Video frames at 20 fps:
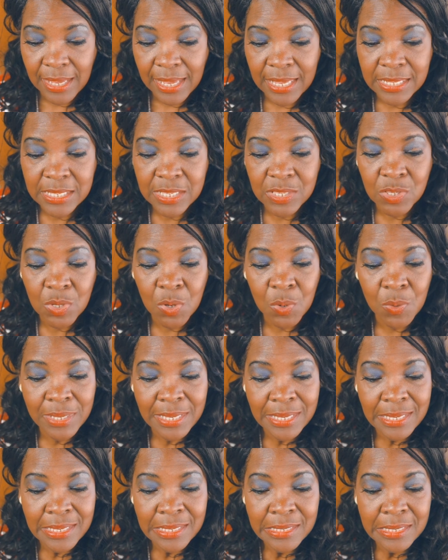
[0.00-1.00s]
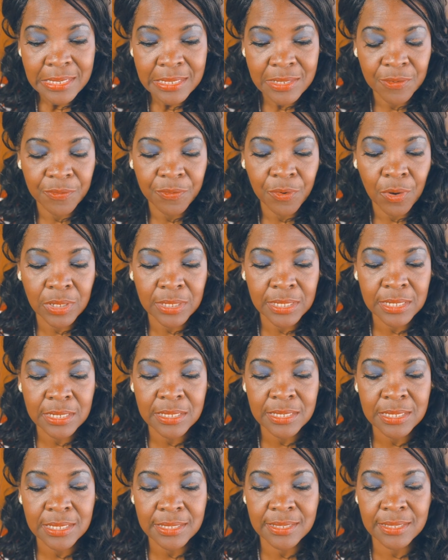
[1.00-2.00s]
It's so easy to fall
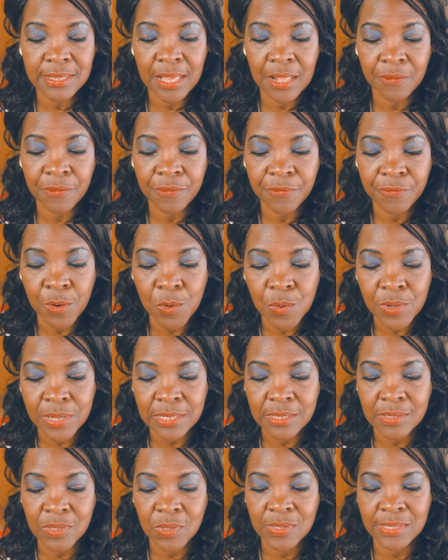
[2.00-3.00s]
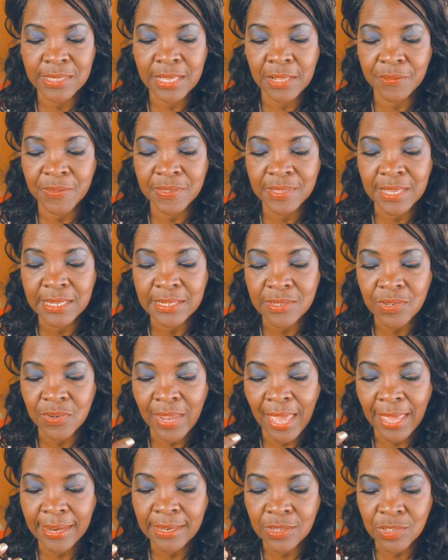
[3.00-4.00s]
into self-focus or self-centered
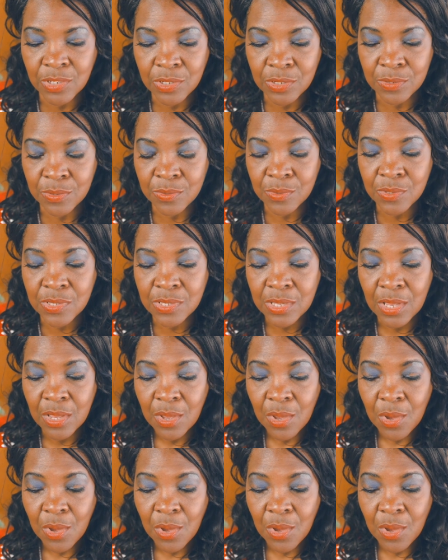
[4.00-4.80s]
attitudes